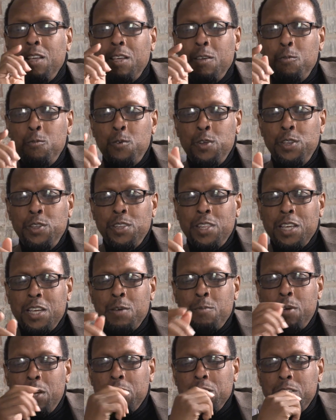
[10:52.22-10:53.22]
When you think
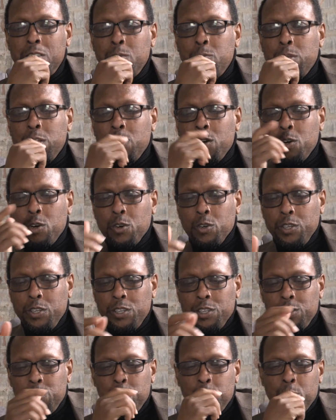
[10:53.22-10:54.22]
about some of your
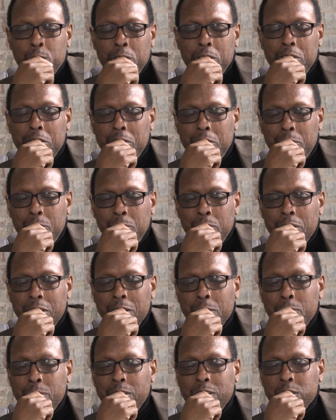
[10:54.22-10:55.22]
earliest work, and
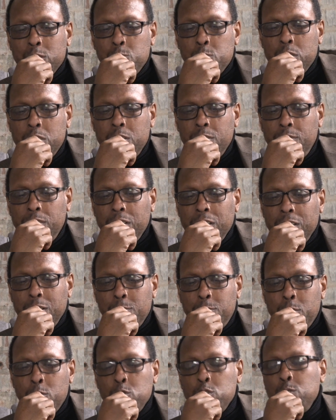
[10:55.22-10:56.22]
I'm thinking specifically
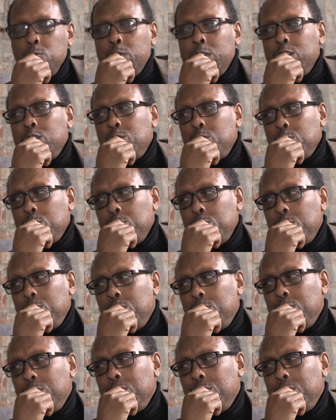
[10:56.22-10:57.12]
of Post-Menstrual